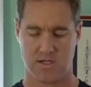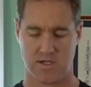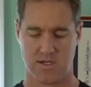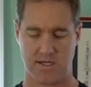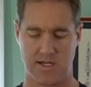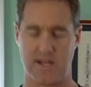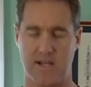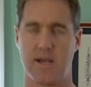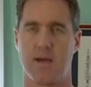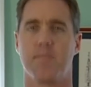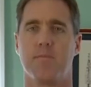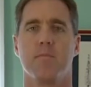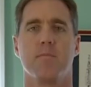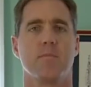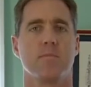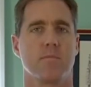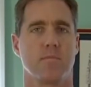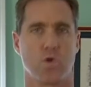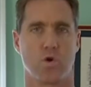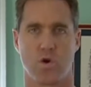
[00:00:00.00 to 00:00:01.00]
get
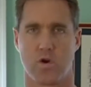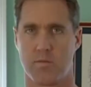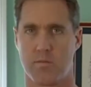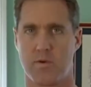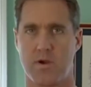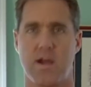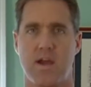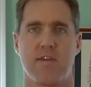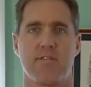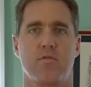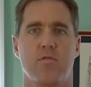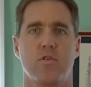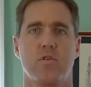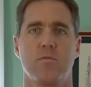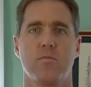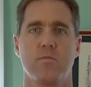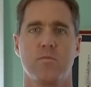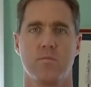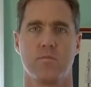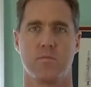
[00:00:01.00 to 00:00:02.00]
up, go to the
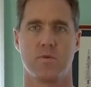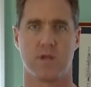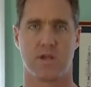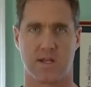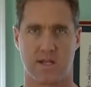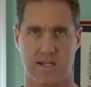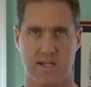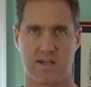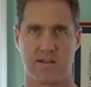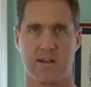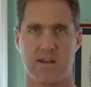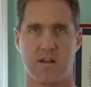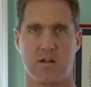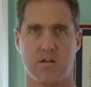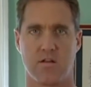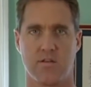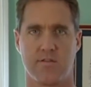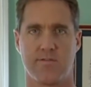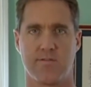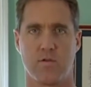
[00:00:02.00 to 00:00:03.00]
bathroom, and get down
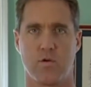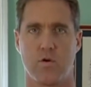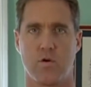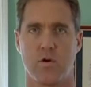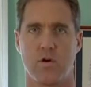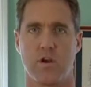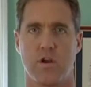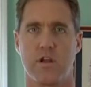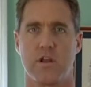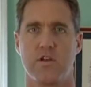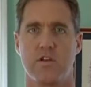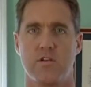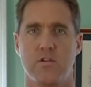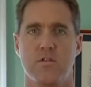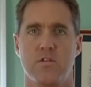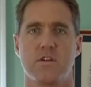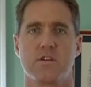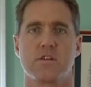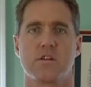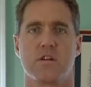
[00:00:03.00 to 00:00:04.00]
on the floor and
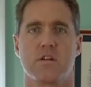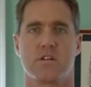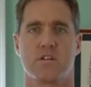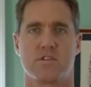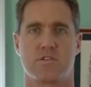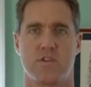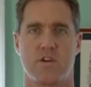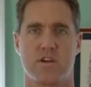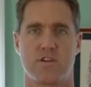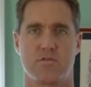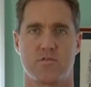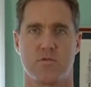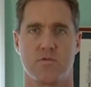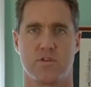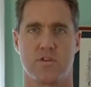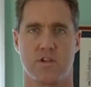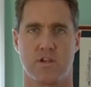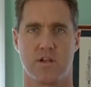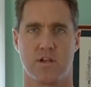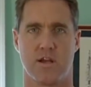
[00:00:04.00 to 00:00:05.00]
do this little stretch
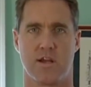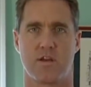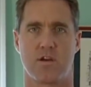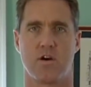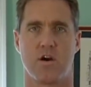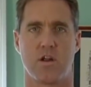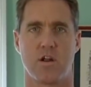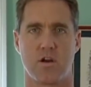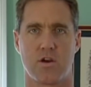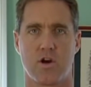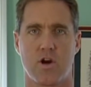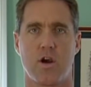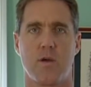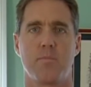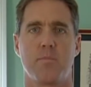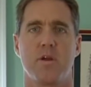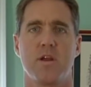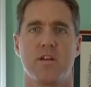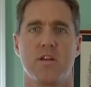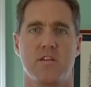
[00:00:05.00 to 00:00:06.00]
routine. I call it
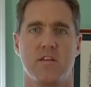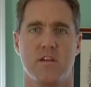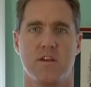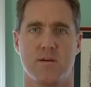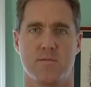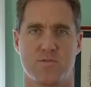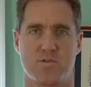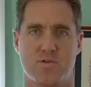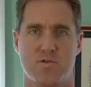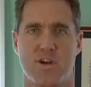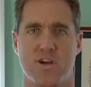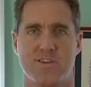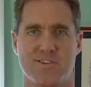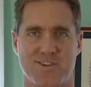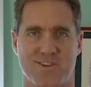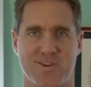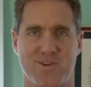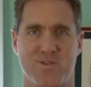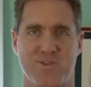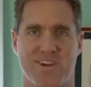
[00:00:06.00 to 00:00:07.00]
Carpe Diem
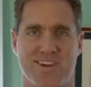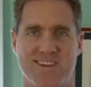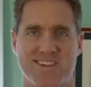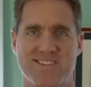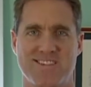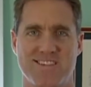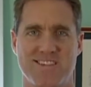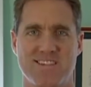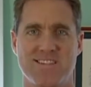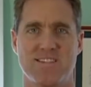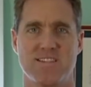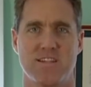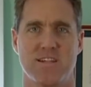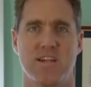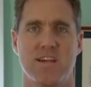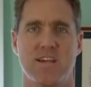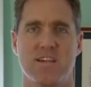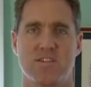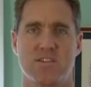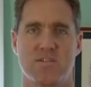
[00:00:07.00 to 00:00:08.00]
stretching, okay? Seize the
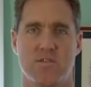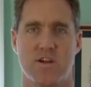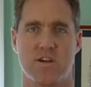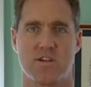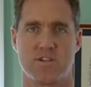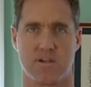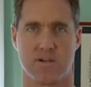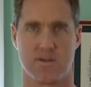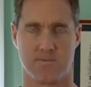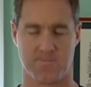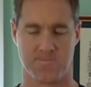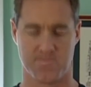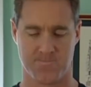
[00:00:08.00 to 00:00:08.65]
day stretching.